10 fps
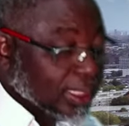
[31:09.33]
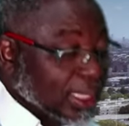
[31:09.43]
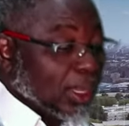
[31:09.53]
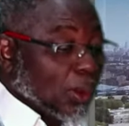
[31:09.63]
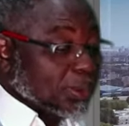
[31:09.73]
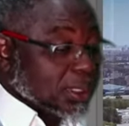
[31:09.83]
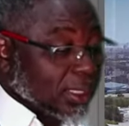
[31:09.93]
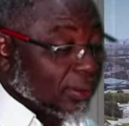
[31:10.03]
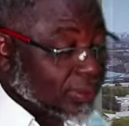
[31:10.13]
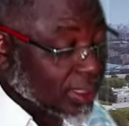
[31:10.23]
They
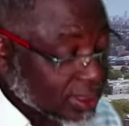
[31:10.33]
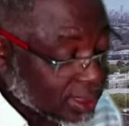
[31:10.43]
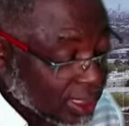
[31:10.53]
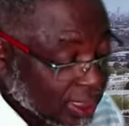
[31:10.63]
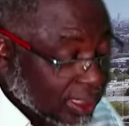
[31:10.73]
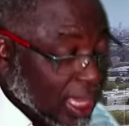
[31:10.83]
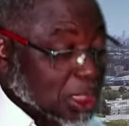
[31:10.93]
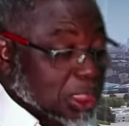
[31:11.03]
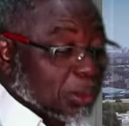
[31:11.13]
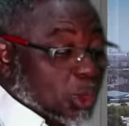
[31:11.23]
observed it. Their
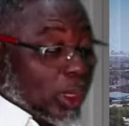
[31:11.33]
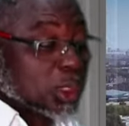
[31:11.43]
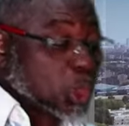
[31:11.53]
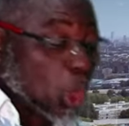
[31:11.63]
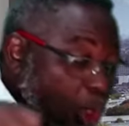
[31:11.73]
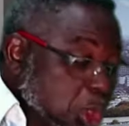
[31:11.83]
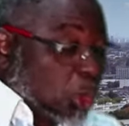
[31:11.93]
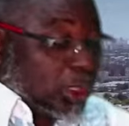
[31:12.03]
ships were tossed